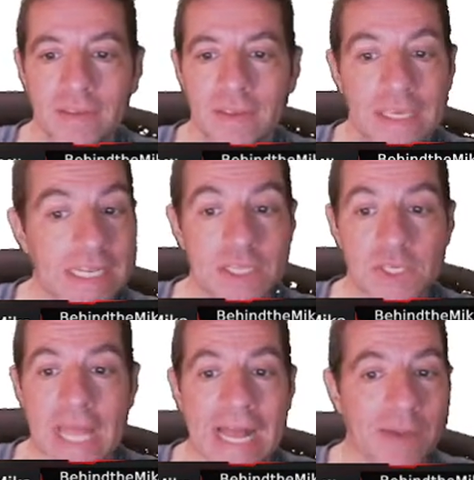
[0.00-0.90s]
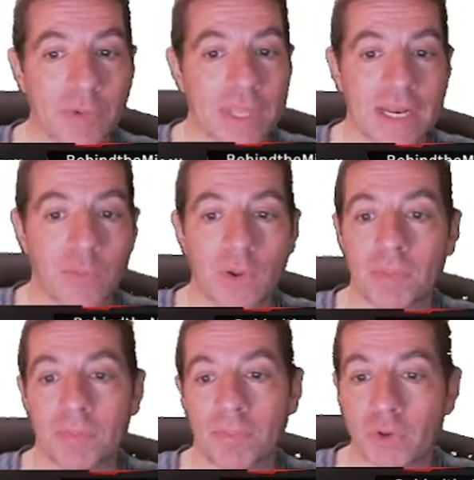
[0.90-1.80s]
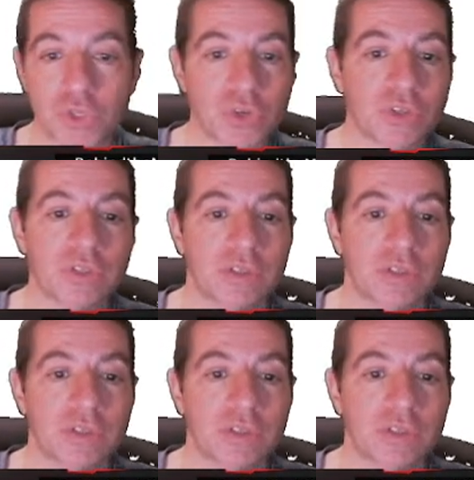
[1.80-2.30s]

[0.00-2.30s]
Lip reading: He didn't stack him with anyone, but Mostert,